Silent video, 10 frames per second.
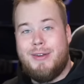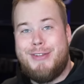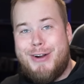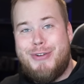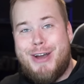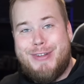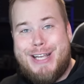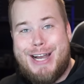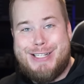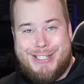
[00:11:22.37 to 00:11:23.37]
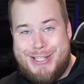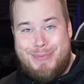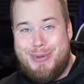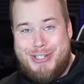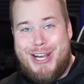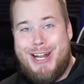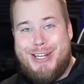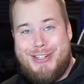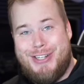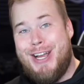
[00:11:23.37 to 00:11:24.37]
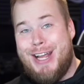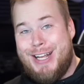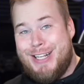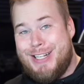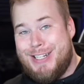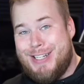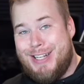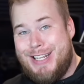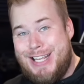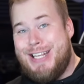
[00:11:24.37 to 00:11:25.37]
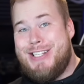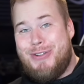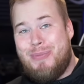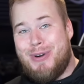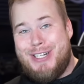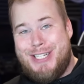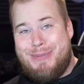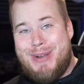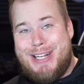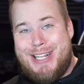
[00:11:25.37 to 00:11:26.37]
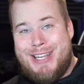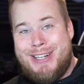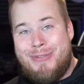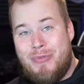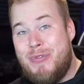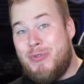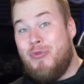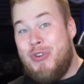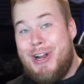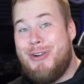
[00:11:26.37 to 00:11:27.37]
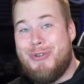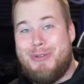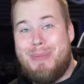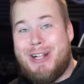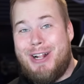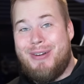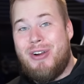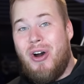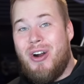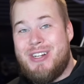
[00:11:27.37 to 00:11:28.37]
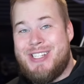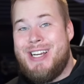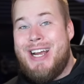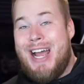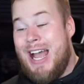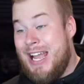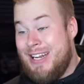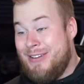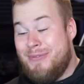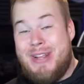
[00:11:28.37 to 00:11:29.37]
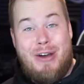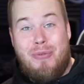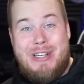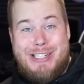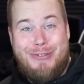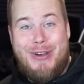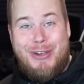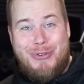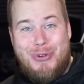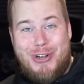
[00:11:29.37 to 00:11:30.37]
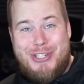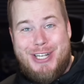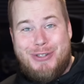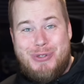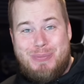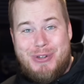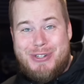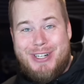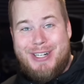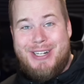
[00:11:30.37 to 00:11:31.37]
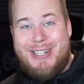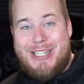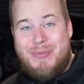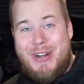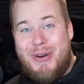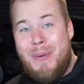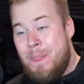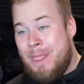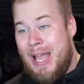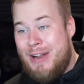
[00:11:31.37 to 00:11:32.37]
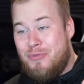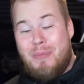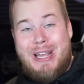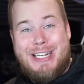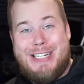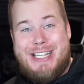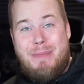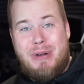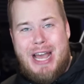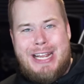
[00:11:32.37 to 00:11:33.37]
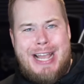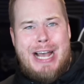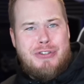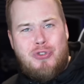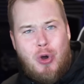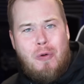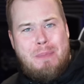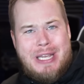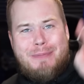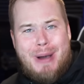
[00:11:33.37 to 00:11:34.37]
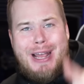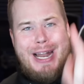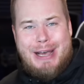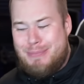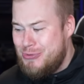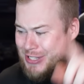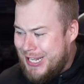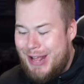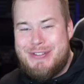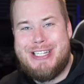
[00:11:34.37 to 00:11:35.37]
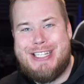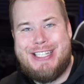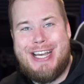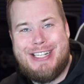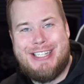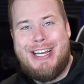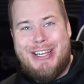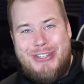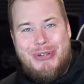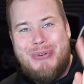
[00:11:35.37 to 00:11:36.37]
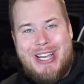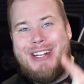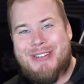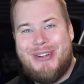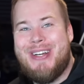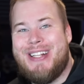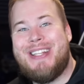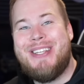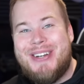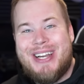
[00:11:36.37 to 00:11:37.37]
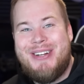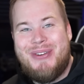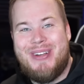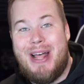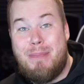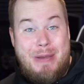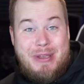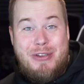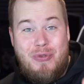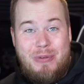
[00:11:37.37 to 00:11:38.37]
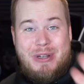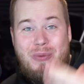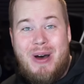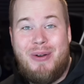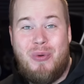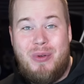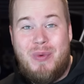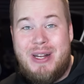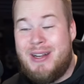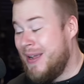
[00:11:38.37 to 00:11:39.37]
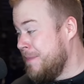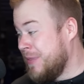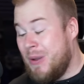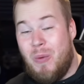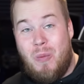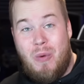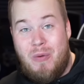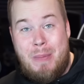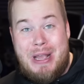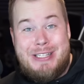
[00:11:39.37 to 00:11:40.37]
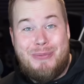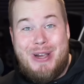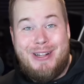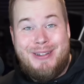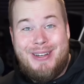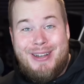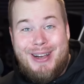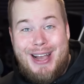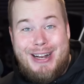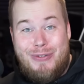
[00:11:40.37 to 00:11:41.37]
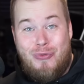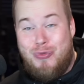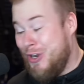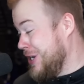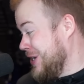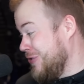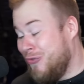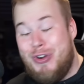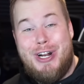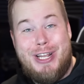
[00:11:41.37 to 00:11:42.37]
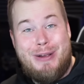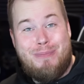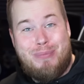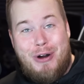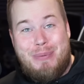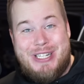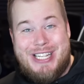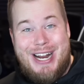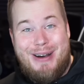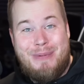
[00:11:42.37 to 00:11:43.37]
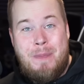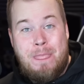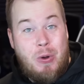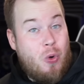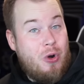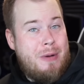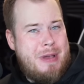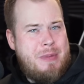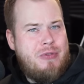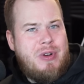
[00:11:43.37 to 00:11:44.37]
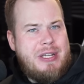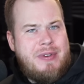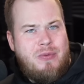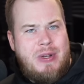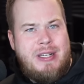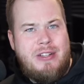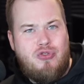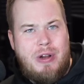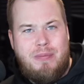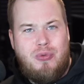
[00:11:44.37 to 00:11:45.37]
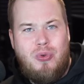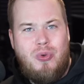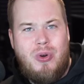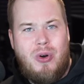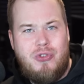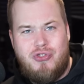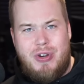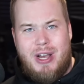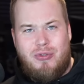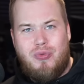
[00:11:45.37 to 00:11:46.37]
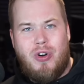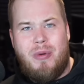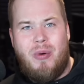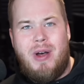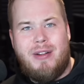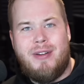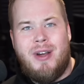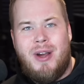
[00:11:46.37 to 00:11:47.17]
There you have it, guys. Simple challenge easy to participate in with really good McLaren cars. And yeah, obviously, thank you to Logitech to sponsoring this video and for making this happen. And guys, go beat my lap. You still have six days. You can do it. You can do it. And maybe you will be the one who will win amazing wheel and really, really proper setup. Or maybe you will even win the trip to Austria, to Formula One.